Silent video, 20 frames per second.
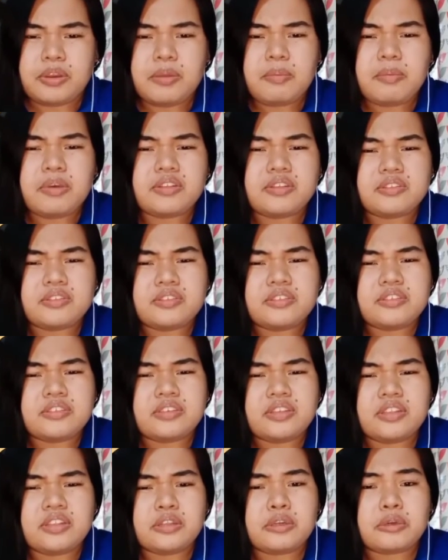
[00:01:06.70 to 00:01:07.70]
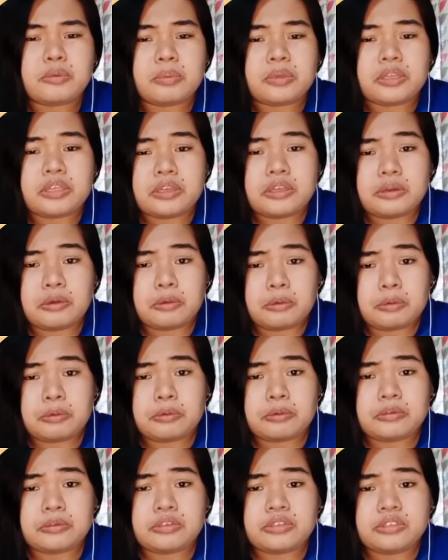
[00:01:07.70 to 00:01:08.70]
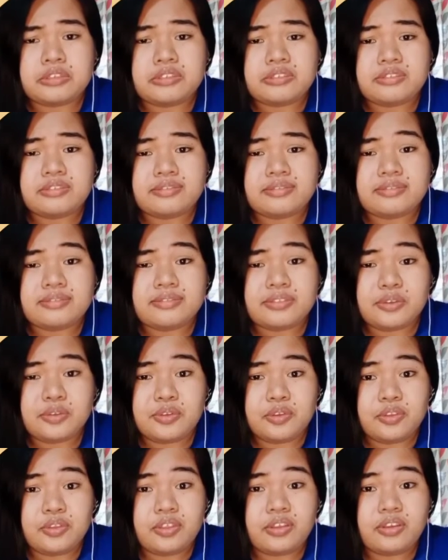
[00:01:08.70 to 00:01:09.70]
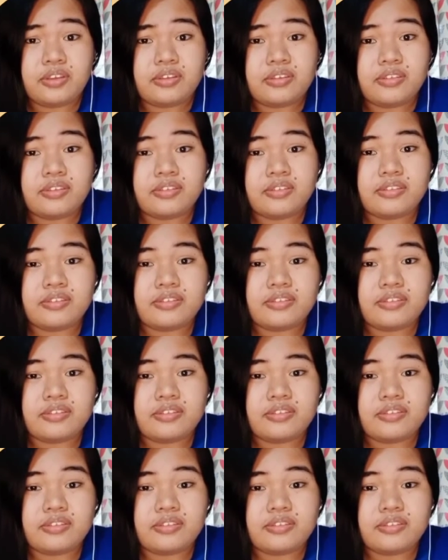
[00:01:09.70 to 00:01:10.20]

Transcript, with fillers: pretty much a little bit old, don't you think?